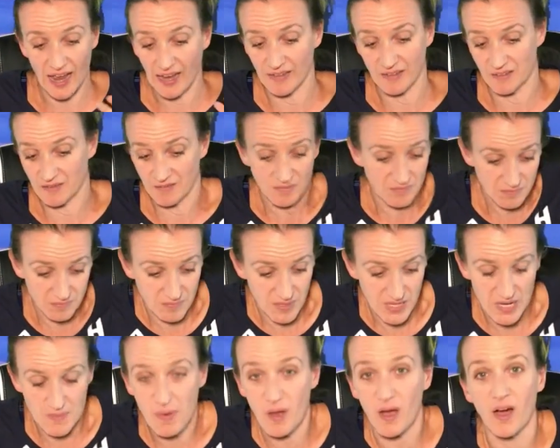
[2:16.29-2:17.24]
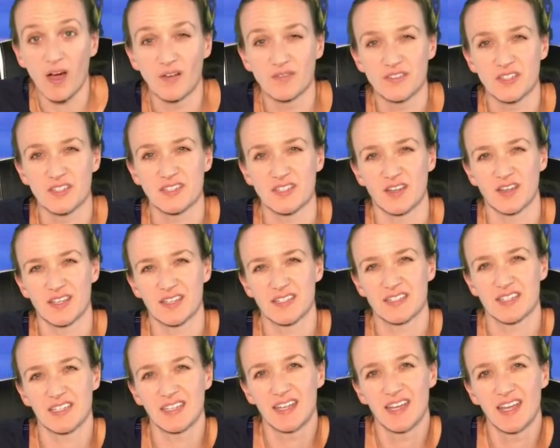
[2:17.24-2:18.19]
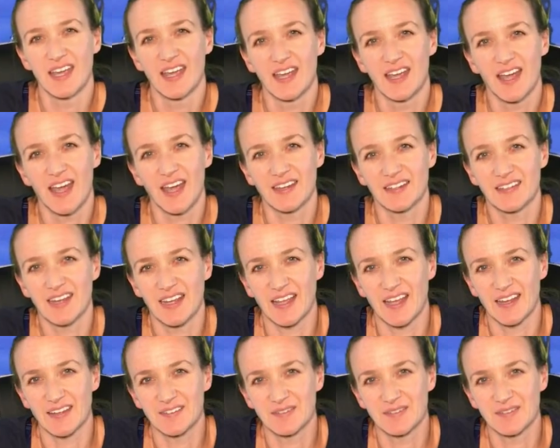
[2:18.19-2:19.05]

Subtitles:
and be a part of society and